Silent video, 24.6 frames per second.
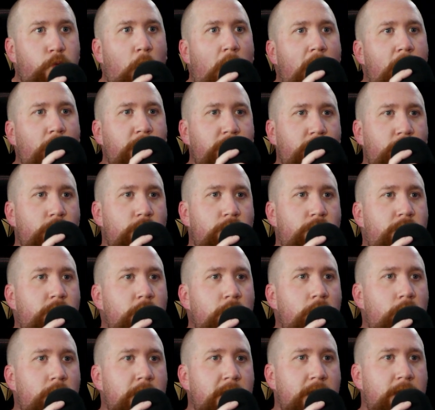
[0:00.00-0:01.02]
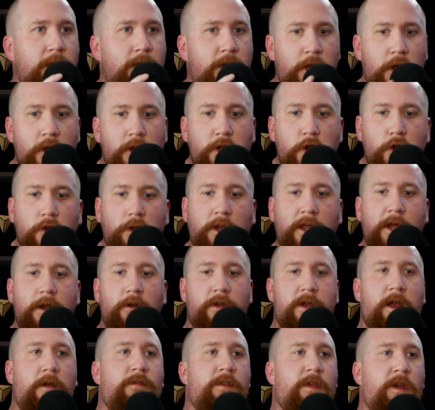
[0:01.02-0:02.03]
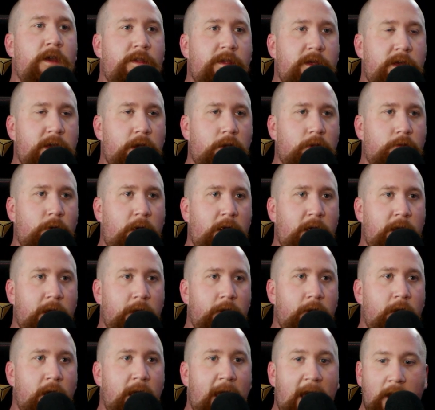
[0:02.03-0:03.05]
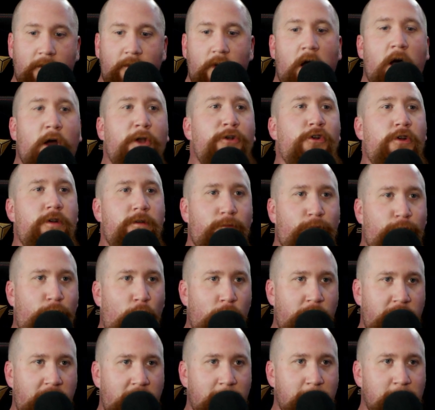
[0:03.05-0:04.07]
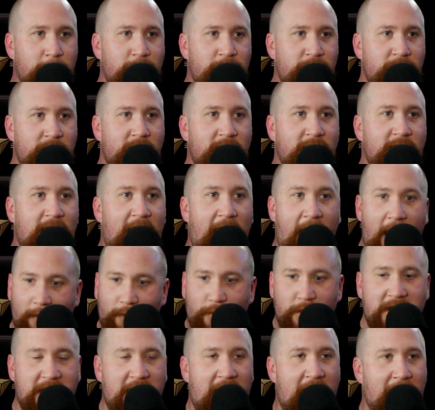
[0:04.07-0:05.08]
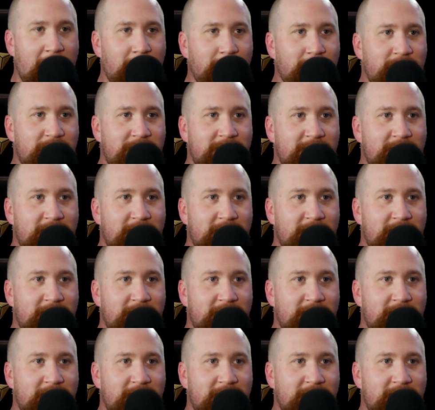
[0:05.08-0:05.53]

what are you doing? You, you literally have 60 kills right here out of 140 every game.